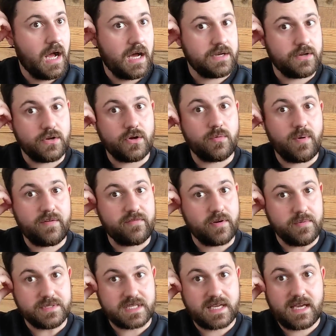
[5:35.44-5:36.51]
I don't know whether it
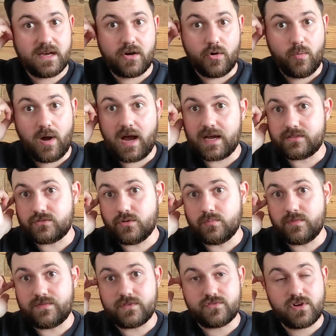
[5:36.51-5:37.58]
was the kit or what I'd done
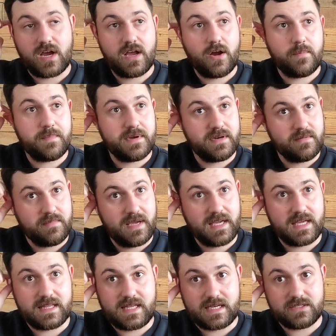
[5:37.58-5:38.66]
with the dry hopping and
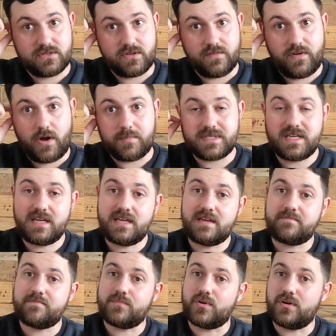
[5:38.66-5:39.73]
making that sort of hop
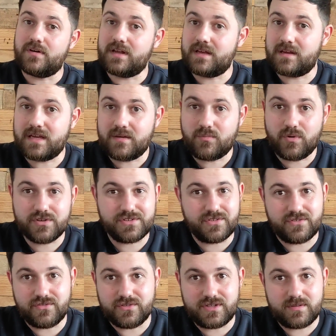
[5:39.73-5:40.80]
tea, but it wasn't good.